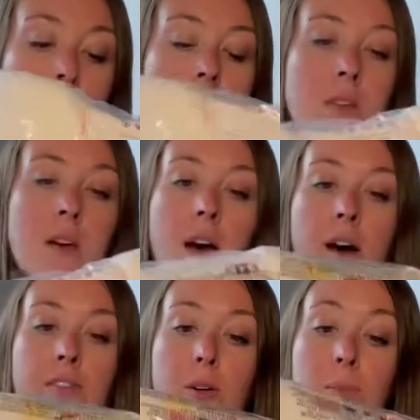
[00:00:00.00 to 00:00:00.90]

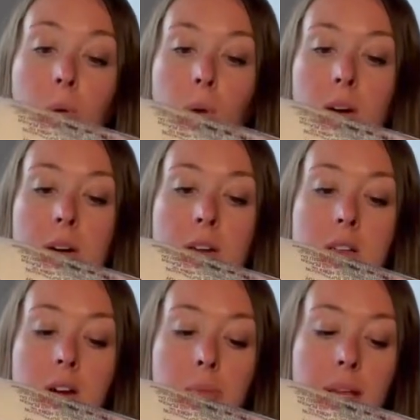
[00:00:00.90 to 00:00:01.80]
for borders
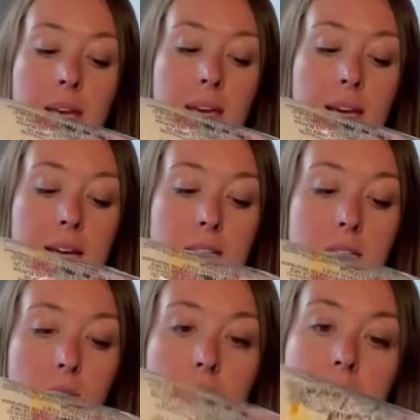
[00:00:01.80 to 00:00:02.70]
on blankets.
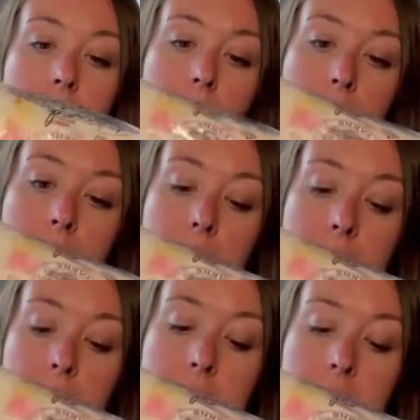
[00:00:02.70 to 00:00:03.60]
So this one
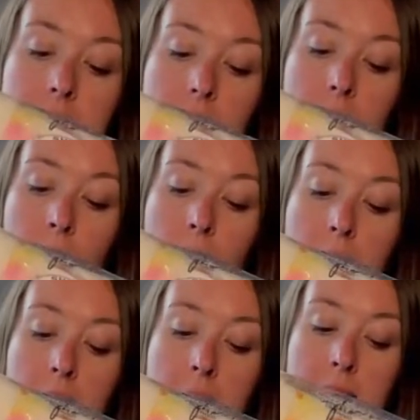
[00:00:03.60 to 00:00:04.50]
is a
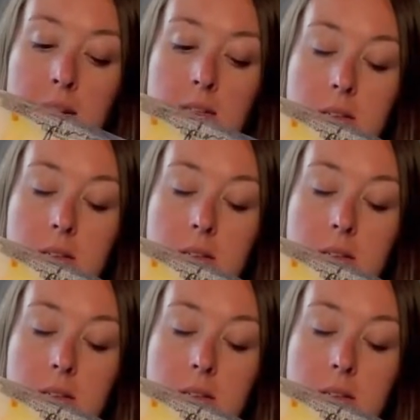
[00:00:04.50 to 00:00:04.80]
weight,